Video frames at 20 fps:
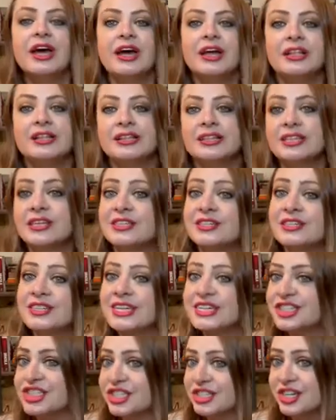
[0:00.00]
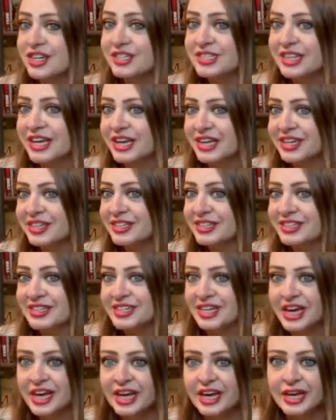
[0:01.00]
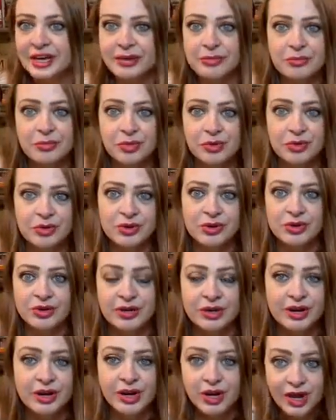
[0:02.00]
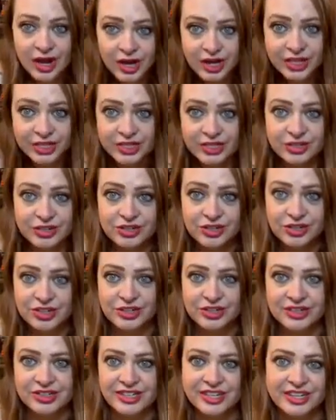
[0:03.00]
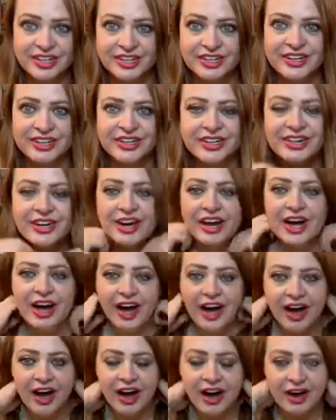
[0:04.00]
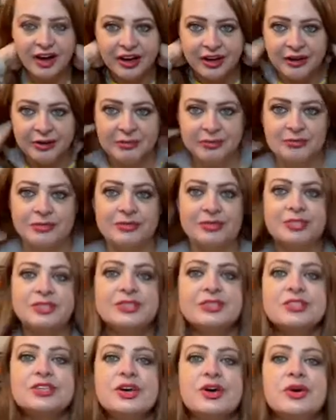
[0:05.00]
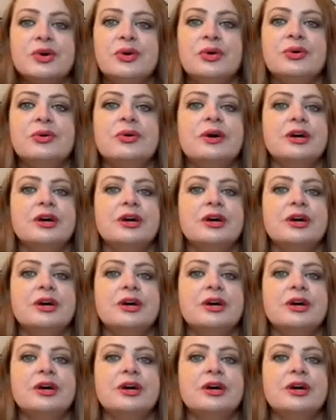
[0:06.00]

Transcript: A little less Chantel today, more your girl here. So